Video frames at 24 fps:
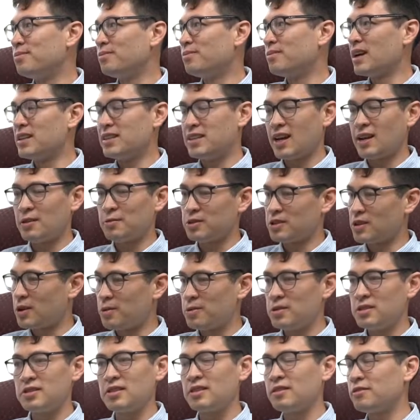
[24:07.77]
My dad was
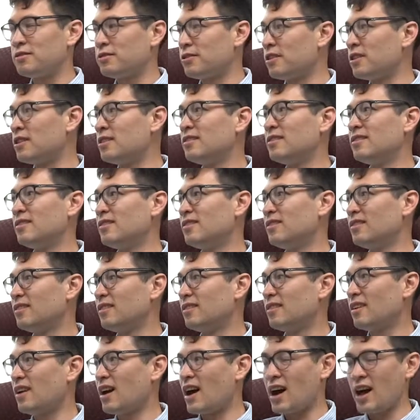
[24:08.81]
always in the front.
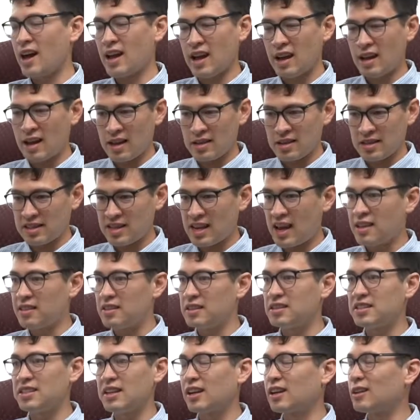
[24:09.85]
I sat in
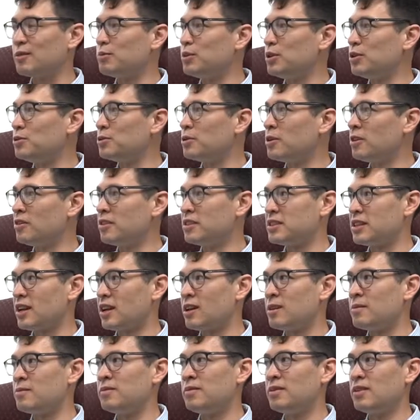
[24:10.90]
the second pew all the
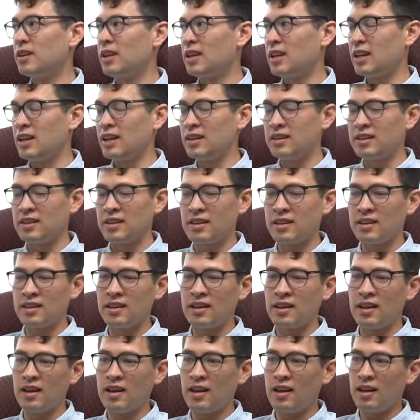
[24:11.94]
time. And,
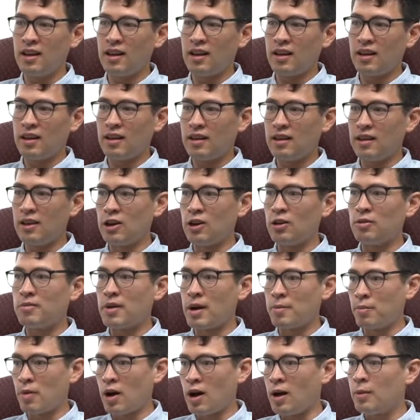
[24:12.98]

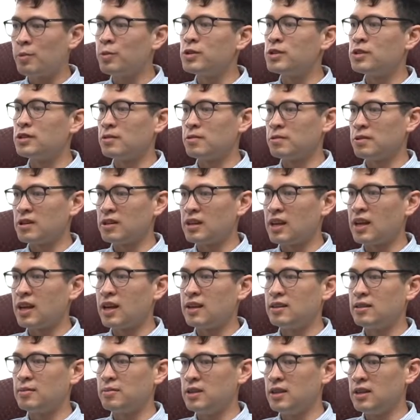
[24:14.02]
my mom was the one that
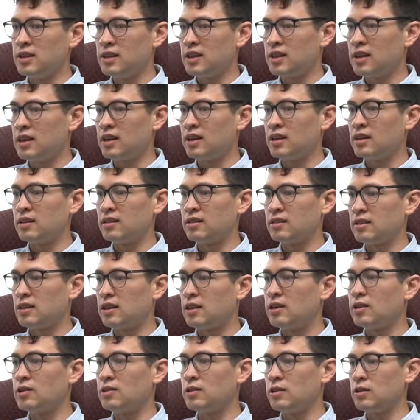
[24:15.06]
had to be, you're
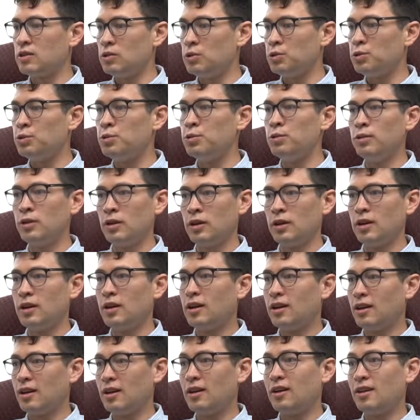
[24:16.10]
going
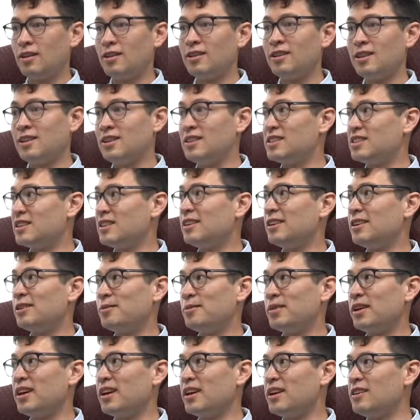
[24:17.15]
to need to sit here and
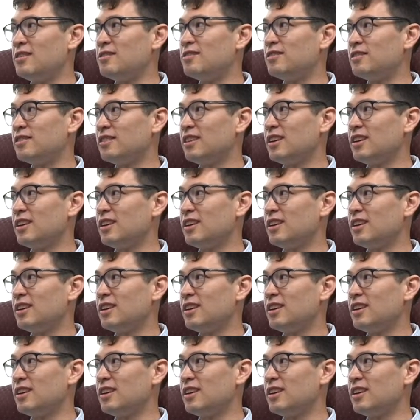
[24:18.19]
behave.